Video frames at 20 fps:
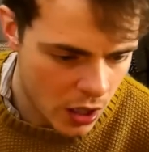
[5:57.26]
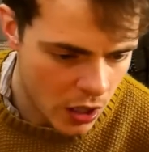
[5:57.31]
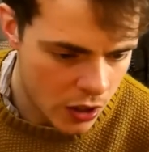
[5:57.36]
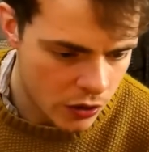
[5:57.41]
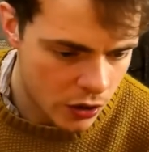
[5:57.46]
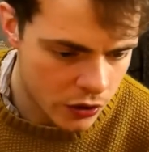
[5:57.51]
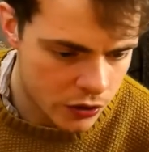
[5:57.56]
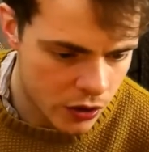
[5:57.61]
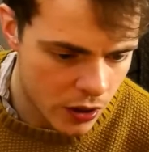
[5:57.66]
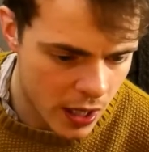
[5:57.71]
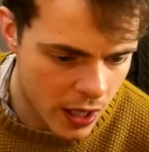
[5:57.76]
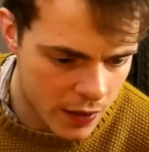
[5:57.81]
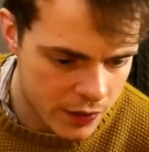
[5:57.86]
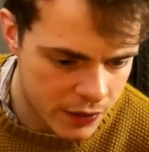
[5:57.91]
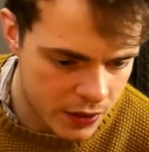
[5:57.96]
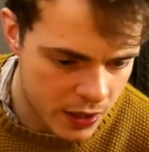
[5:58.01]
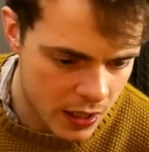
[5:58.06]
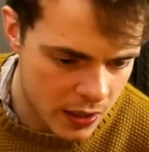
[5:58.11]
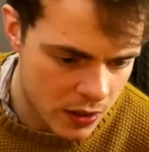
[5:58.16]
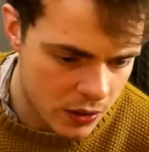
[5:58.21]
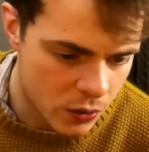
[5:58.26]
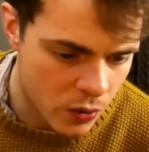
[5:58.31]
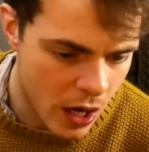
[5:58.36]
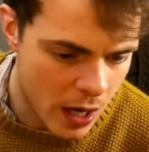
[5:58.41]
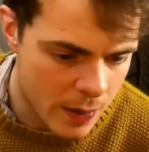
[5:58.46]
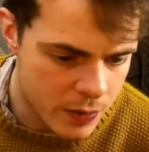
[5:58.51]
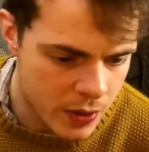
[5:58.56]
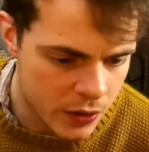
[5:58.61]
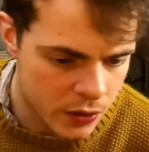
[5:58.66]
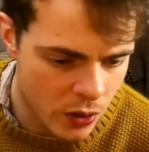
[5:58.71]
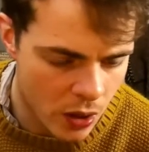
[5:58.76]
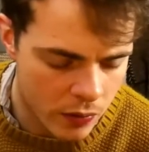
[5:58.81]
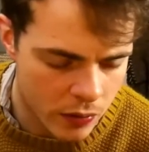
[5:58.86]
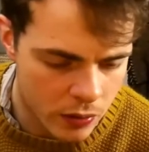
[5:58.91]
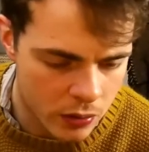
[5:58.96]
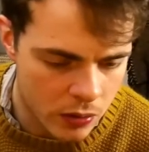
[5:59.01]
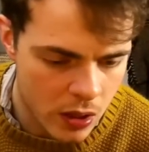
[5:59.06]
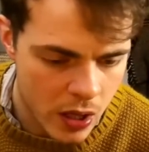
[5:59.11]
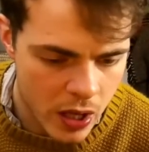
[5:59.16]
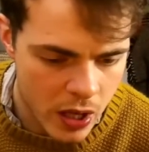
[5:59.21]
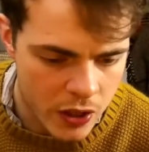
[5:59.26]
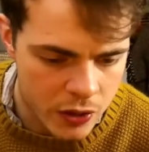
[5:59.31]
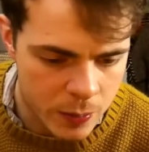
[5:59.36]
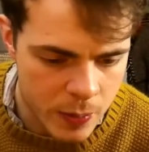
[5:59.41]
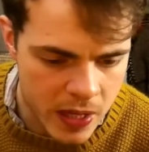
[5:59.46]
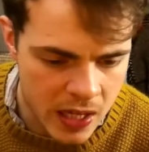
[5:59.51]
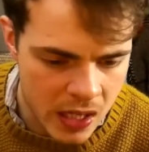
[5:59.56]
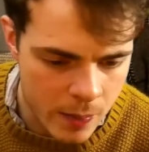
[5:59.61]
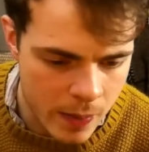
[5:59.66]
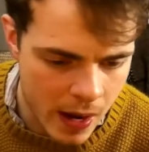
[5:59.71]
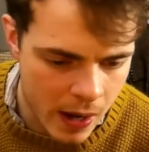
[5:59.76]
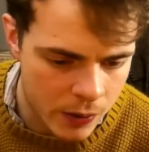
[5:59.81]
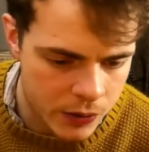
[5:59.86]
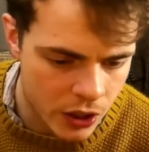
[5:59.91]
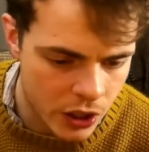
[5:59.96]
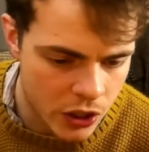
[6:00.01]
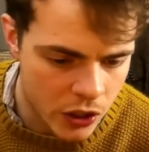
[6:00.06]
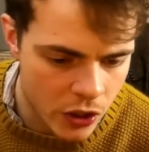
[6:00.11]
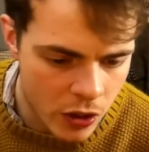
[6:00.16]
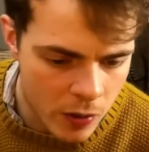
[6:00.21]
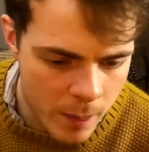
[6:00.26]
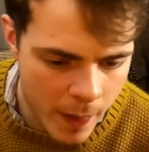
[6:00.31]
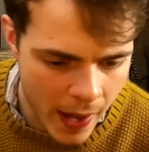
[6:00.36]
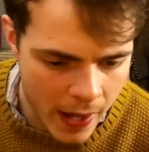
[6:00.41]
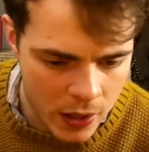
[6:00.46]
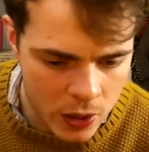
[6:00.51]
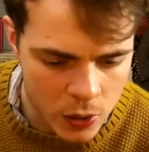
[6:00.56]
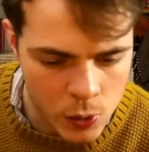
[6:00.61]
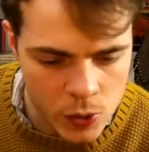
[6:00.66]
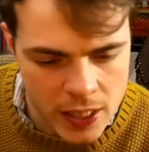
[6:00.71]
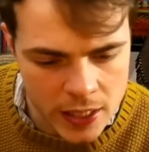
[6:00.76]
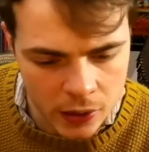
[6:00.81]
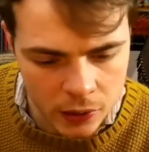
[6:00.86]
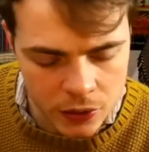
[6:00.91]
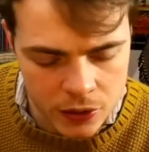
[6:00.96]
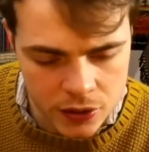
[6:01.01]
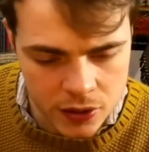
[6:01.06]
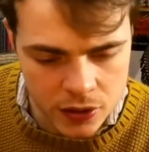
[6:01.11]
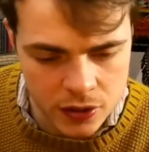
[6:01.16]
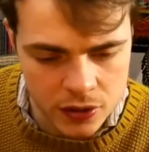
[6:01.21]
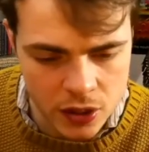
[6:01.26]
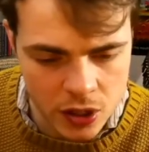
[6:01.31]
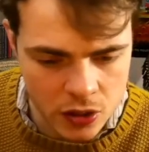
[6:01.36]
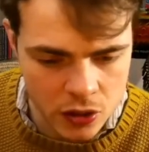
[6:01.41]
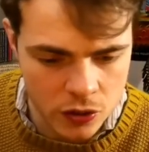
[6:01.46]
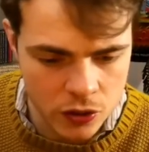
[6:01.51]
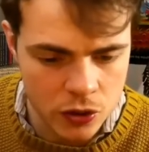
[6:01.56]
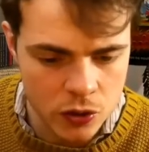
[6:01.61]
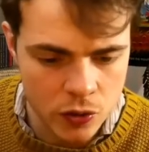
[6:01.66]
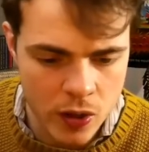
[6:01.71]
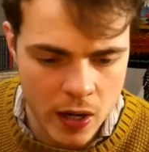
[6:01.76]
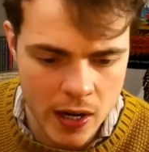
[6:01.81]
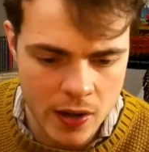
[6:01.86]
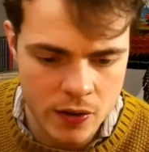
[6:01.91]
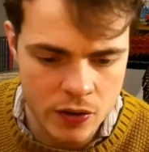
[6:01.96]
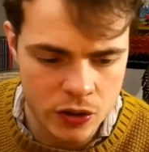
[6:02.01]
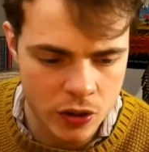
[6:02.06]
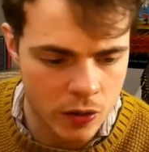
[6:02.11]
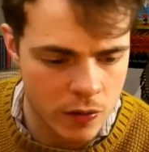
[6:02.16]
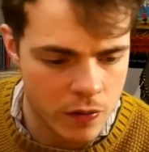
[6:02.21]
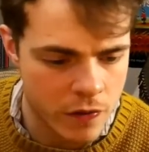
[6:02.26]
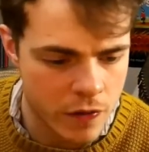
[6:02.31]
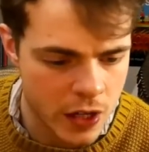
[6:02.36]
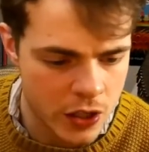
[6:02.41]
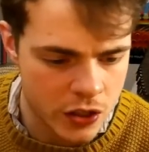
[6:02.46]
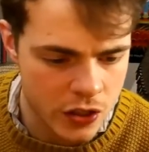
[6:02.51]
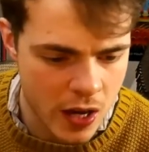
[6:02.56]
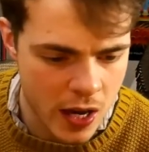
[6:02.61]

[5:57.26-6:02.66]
Dostoevsky describes his novel as being about a young man who yields to certain strange, unfinished